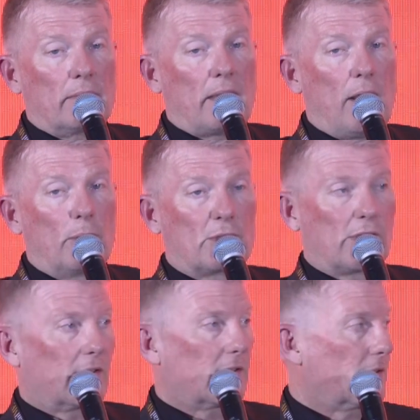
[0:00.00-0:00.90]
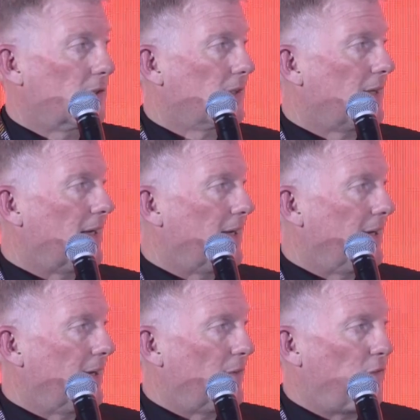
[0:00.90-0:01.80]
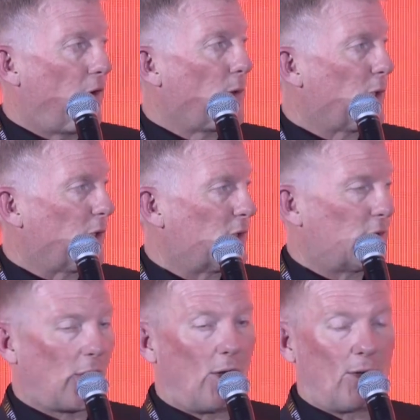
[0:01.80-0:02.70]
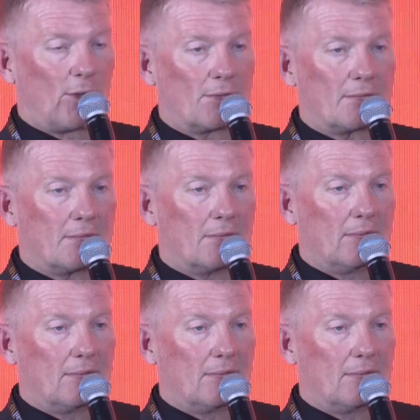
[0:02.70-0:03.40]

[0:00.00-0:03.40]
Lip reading: helped us focus on,